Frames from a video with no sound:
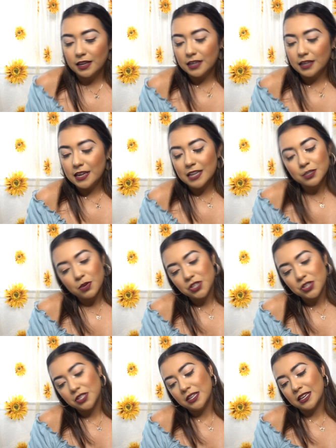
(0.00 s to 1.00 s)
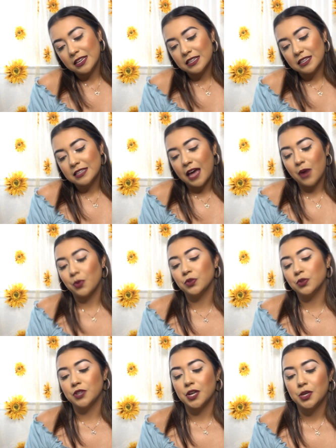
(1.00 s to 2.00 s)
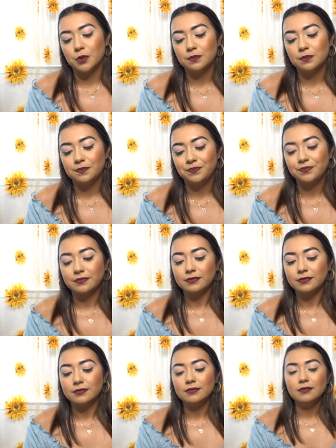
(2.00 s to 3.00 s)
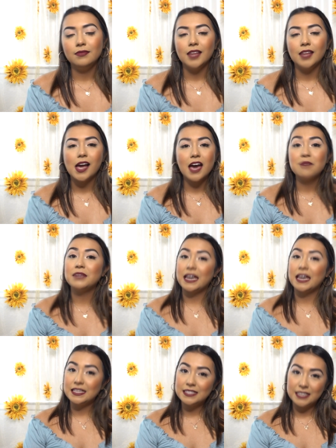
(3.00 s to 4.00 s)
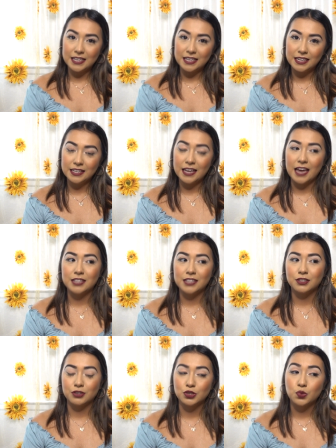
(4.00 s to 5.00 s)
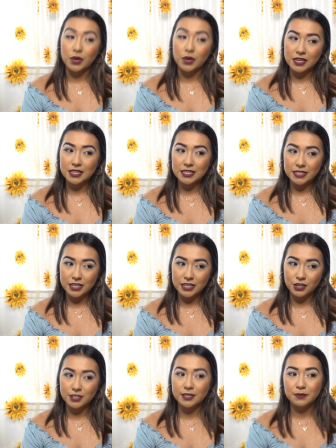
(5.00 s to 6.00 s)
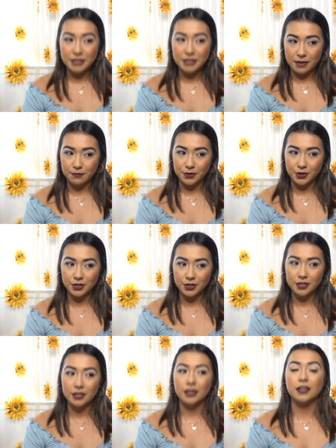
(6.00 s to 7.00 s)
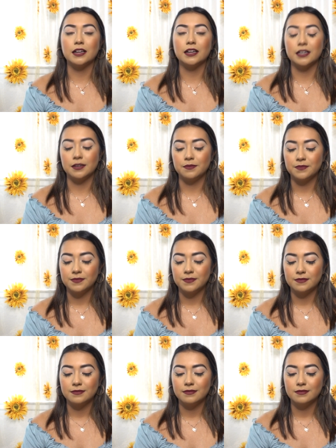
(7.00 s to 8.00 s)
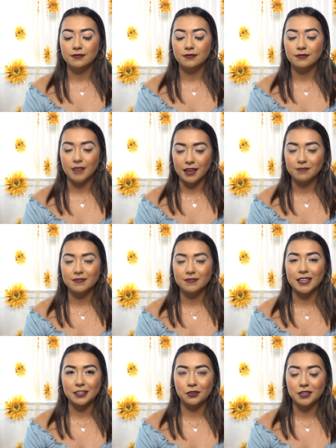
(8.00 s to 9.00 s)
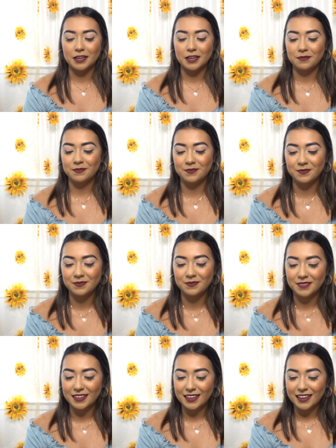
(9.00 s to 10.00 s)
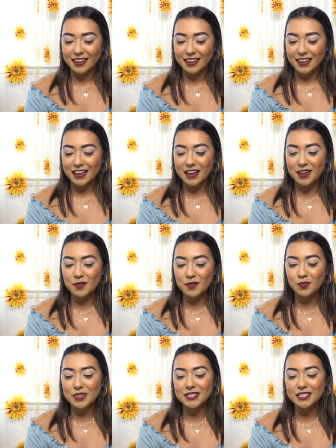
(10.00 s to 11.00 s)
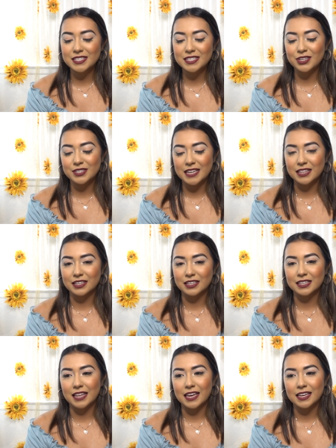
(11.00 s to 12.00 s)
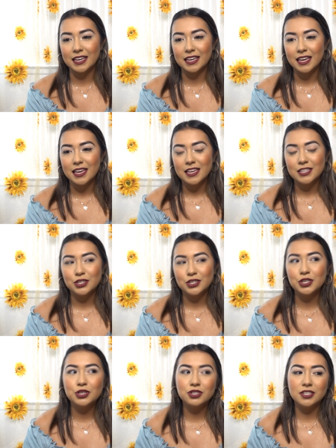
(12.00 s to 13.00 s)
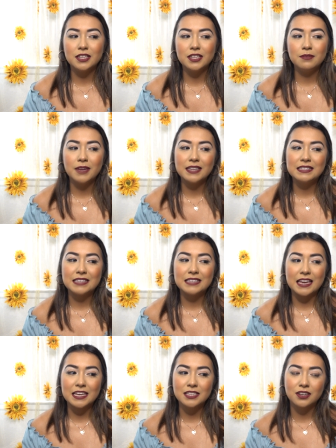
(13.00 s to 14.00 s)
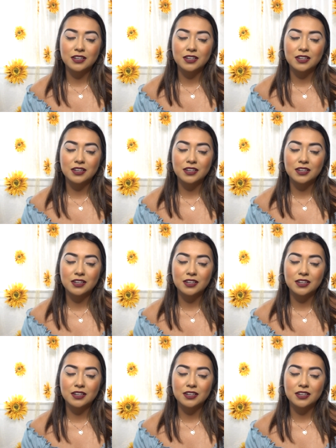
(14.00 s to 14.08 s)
Next question is, how old are you? I'm 19. I turned 20 this year in September. Yeah, that's how old I am. What does your day look like? So usually my days are